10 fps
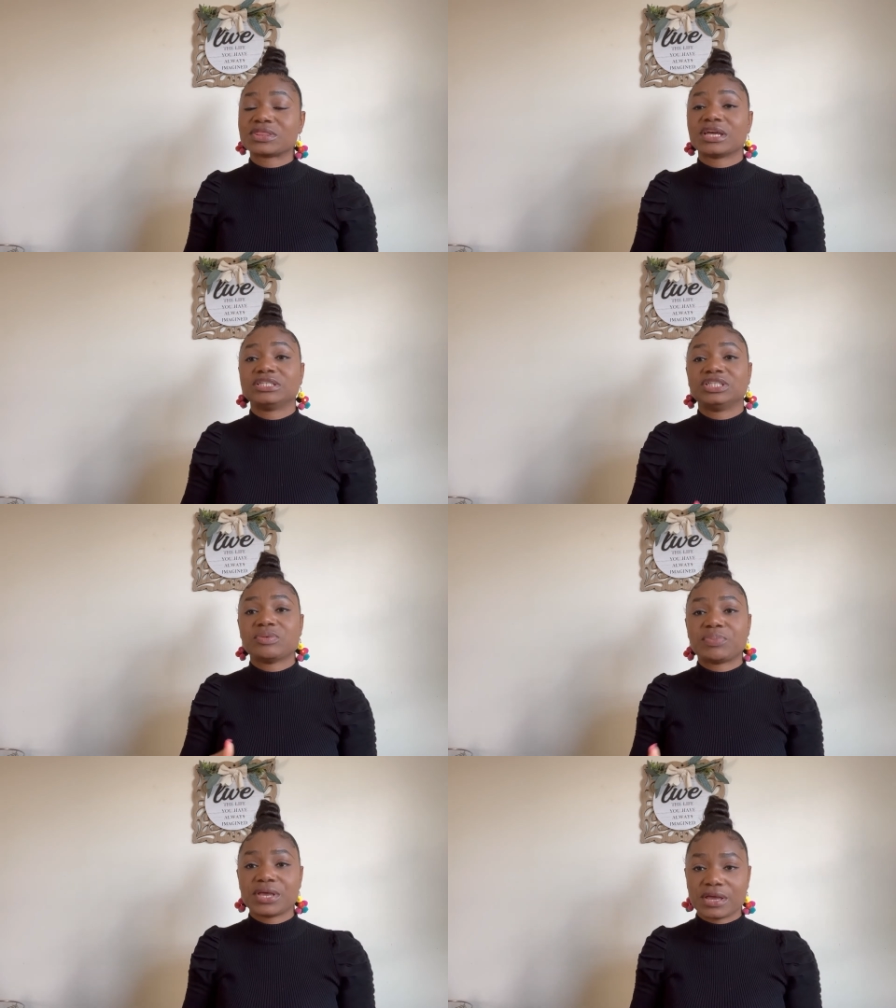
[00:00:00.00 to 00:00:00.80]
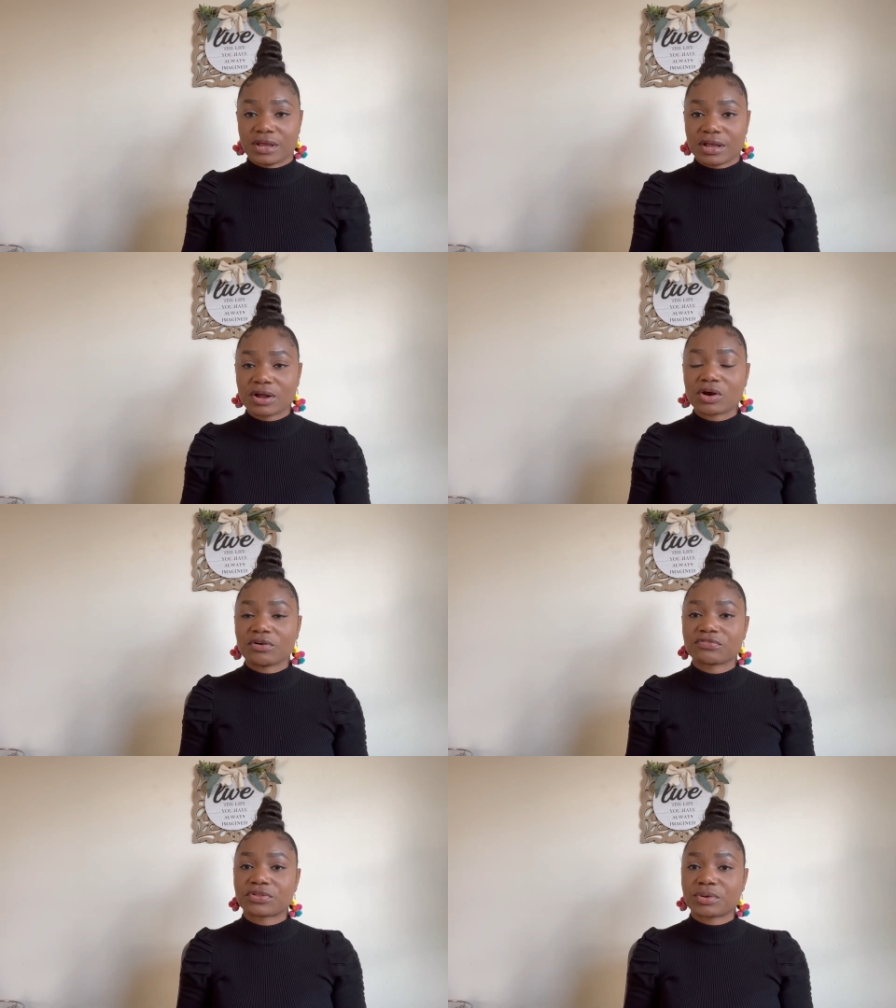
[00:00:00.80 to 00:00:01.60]
a GPA
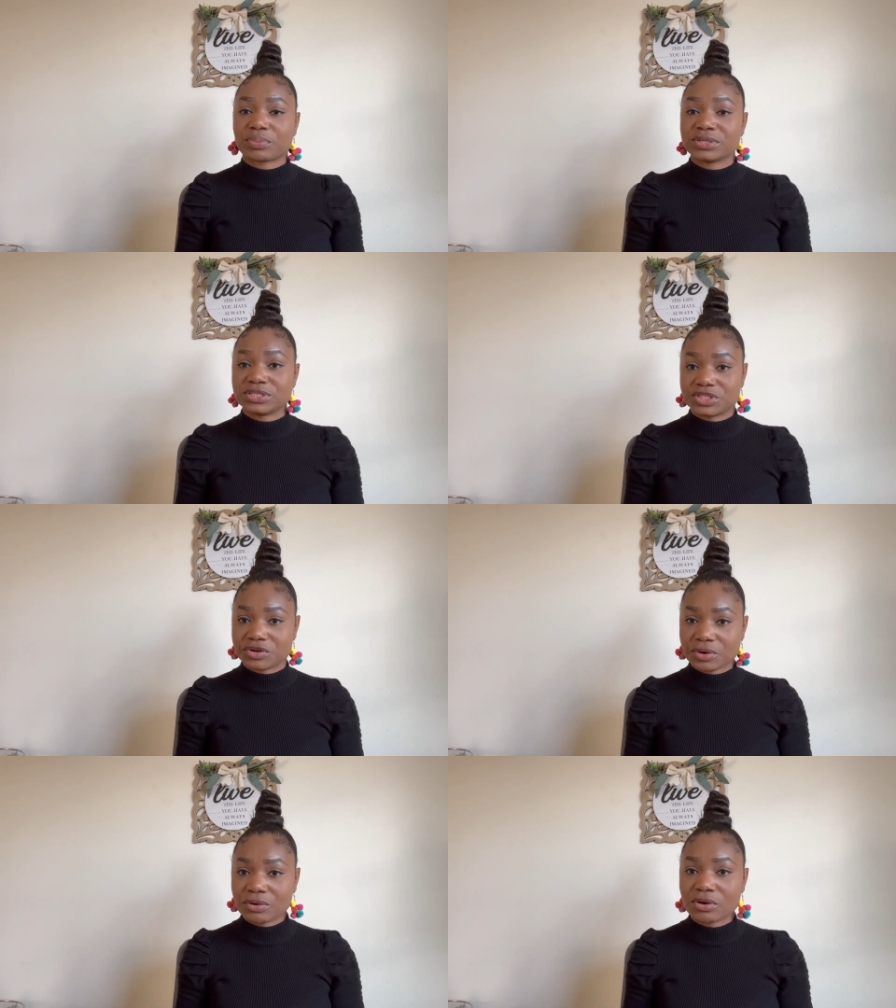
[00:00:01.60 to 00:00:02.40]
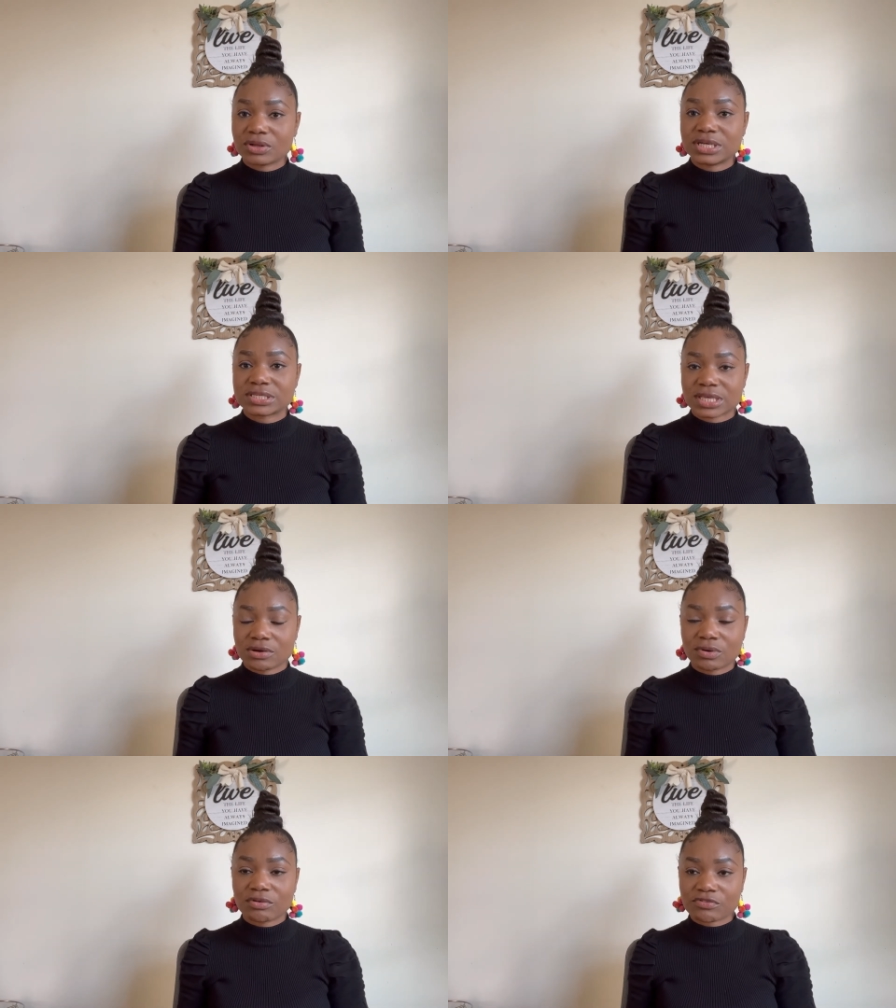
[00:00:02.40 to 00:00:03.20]
of 3.0 on a scale
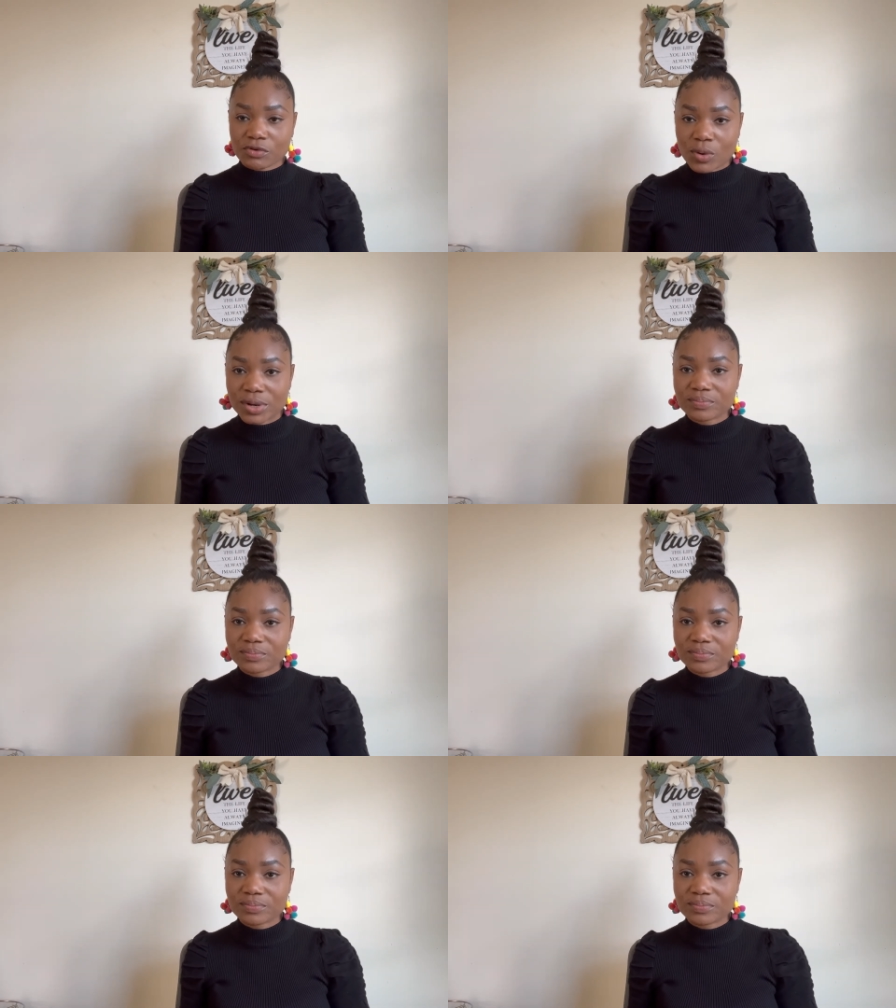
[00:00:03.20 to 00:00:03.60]
of 4.